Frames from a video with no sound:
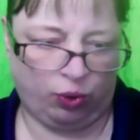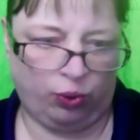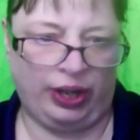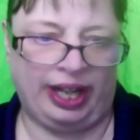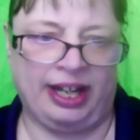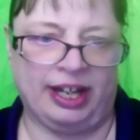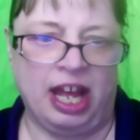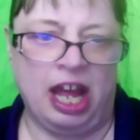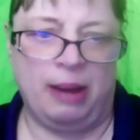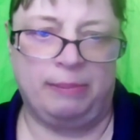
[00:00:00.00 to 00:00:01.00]
quick
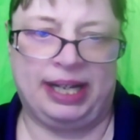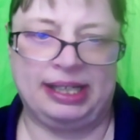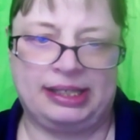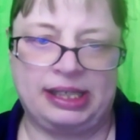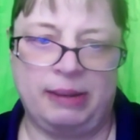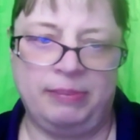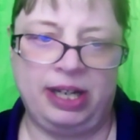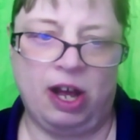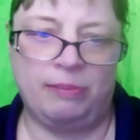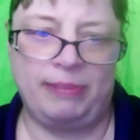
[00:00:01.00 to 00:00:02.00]
because some of
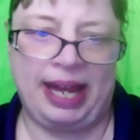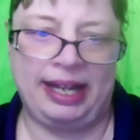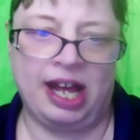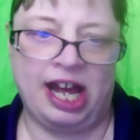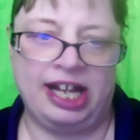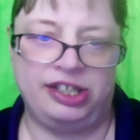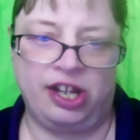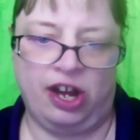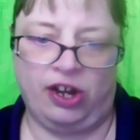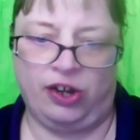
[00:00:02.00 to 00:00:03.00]
y'all may not
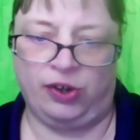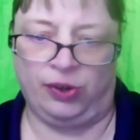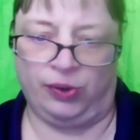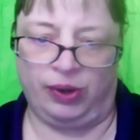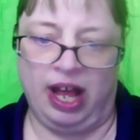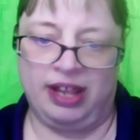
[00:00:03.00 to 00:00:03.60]
know